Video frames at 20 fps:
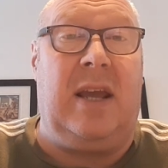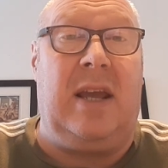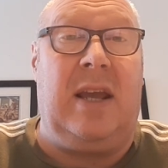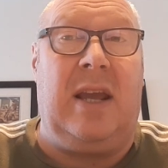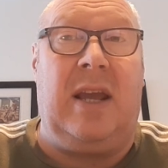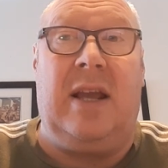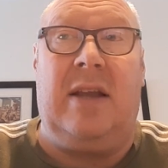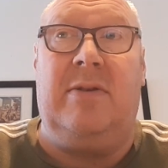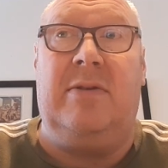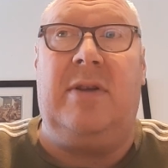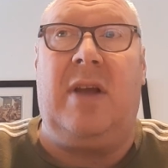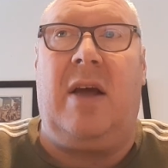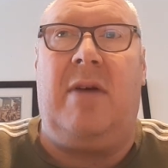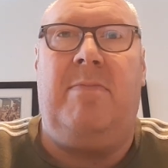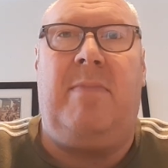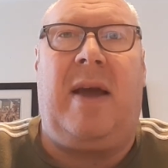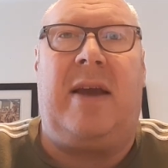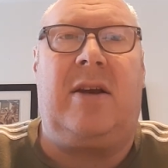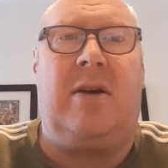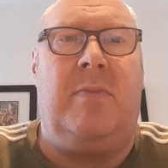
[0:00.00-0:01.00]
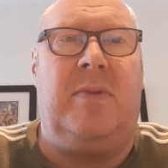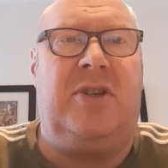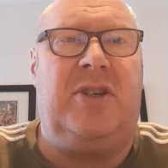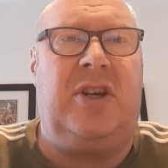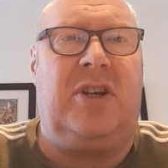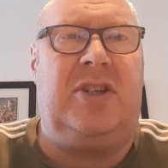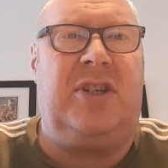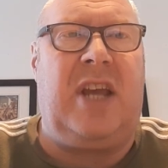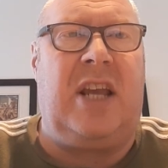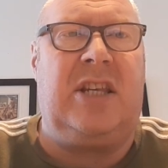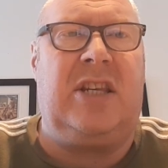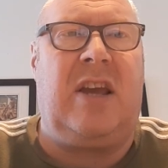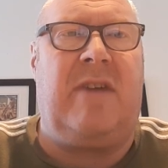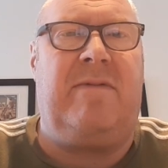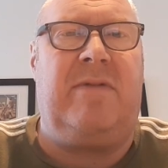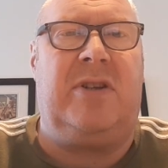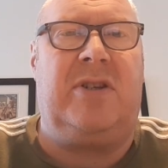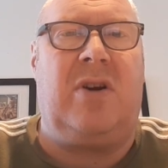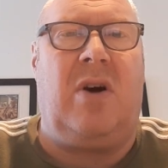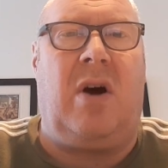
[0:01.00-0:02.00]
and make them a success
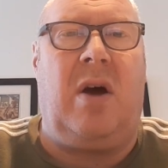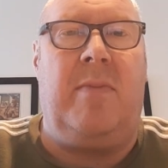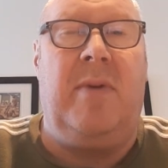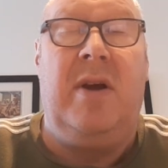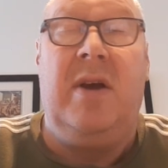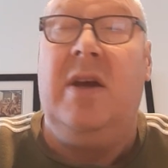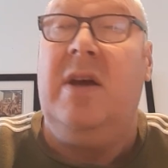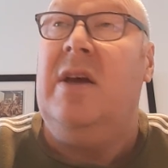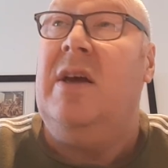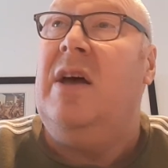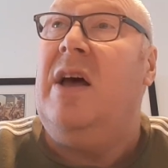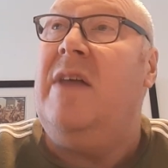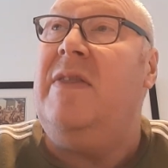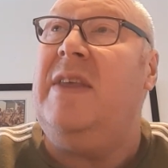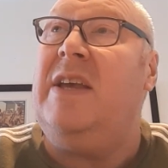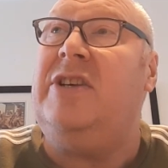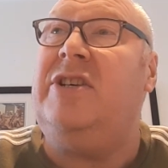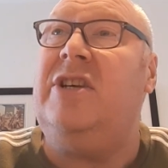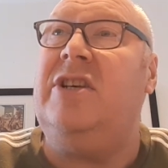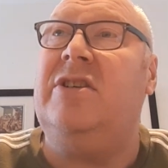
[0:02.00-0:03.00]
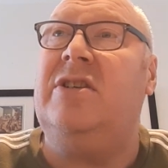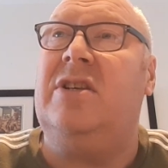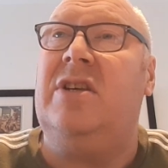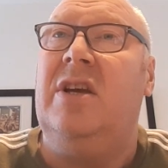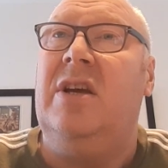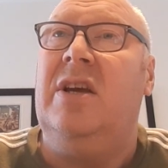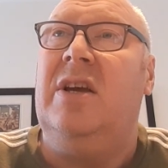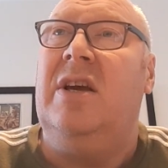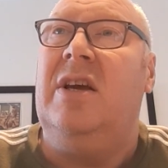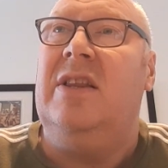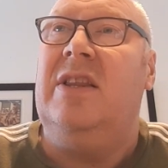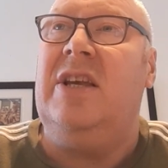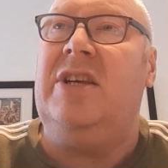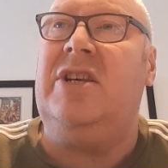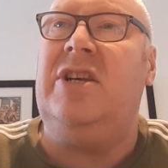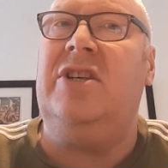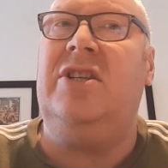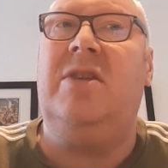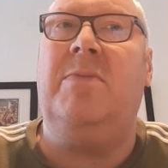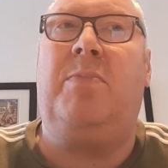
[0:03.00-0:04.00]
every time. And this is
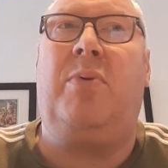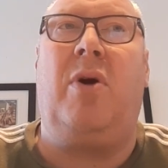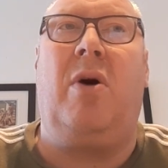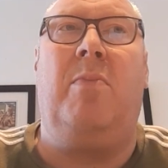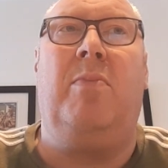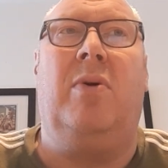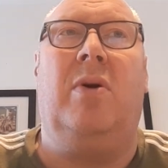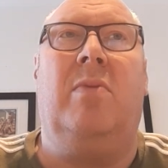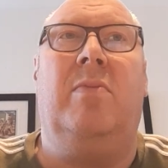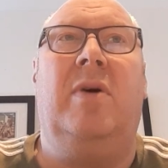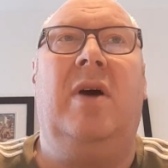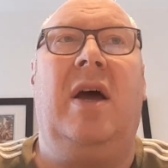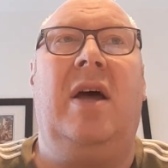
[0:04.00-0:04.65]
the problem.